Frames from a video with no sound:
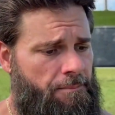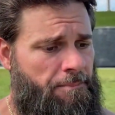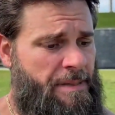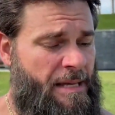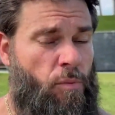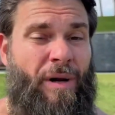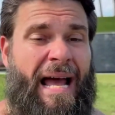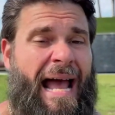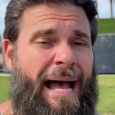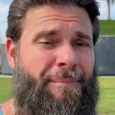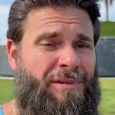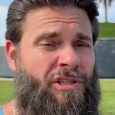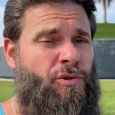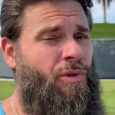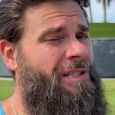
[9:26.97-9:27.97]
be what
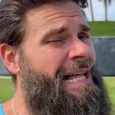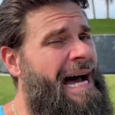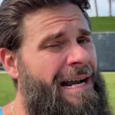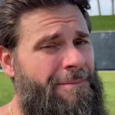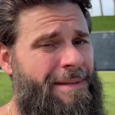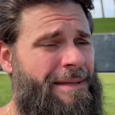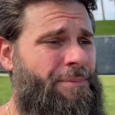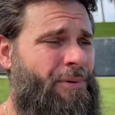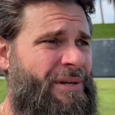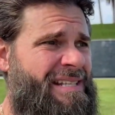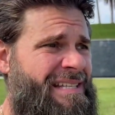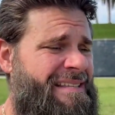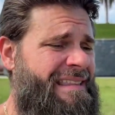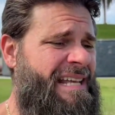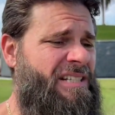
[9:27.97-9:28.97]
happens to a lot of people is
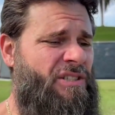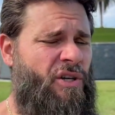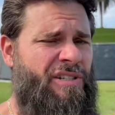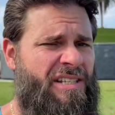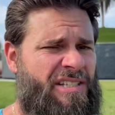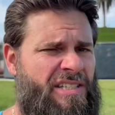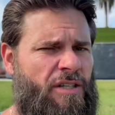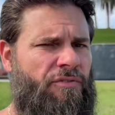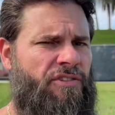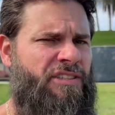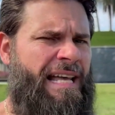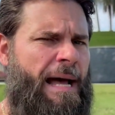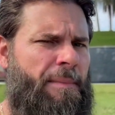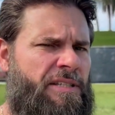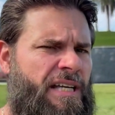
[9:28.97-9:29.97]
that they start to
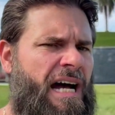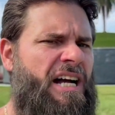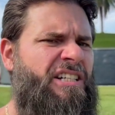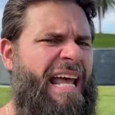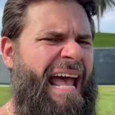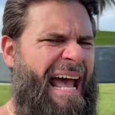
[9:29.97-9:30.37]
self-sabotage